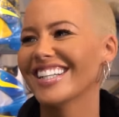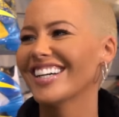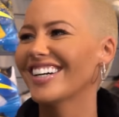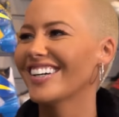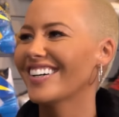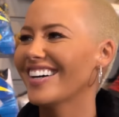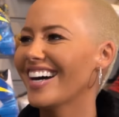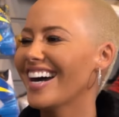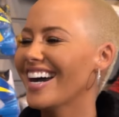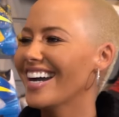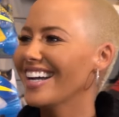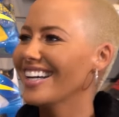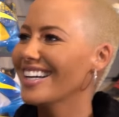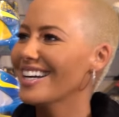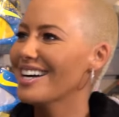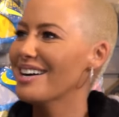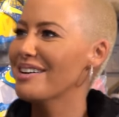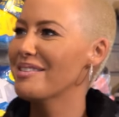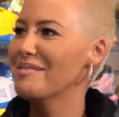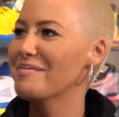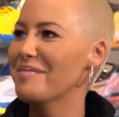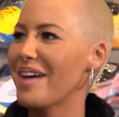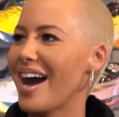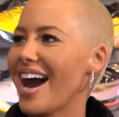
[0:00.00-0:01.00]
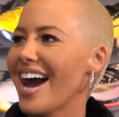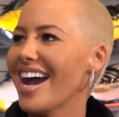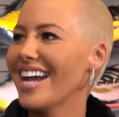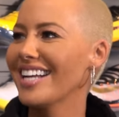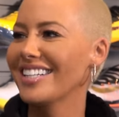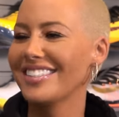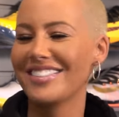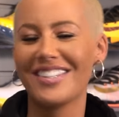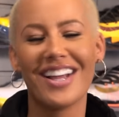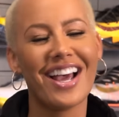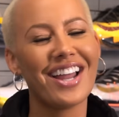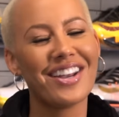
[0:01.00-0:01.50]
I um
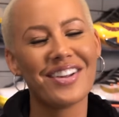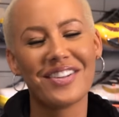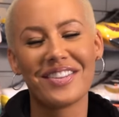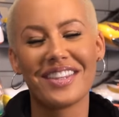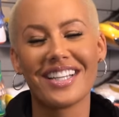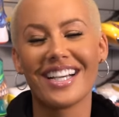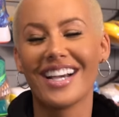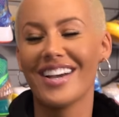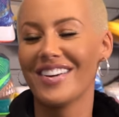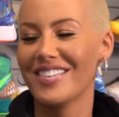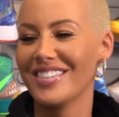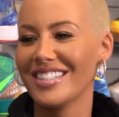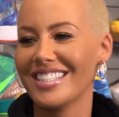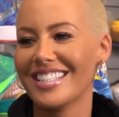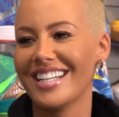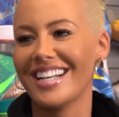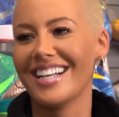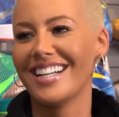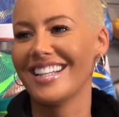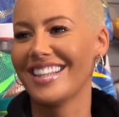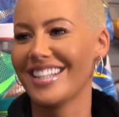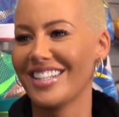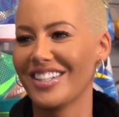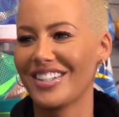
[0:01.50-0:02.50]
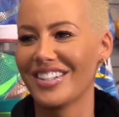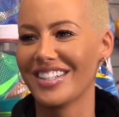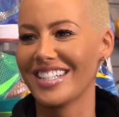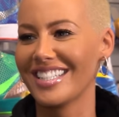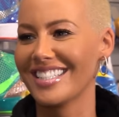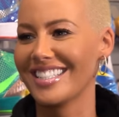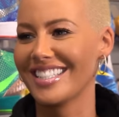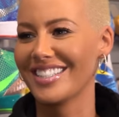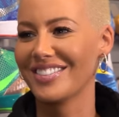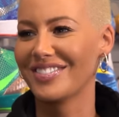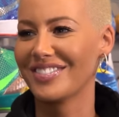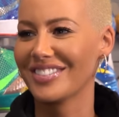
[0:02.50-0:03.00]
I, I don't think I ever did anything
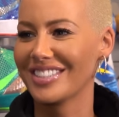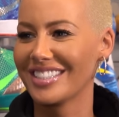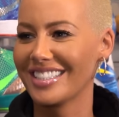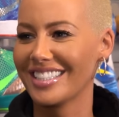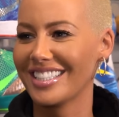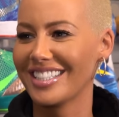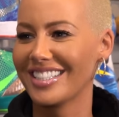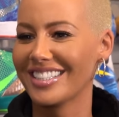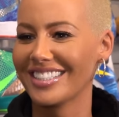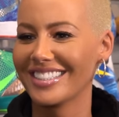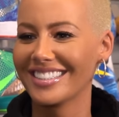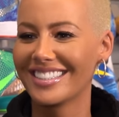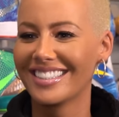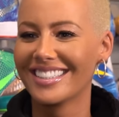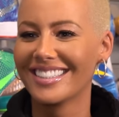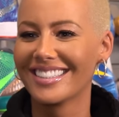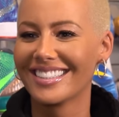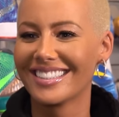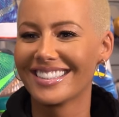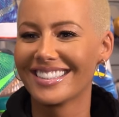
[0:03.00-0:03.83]
crazy for sneakers.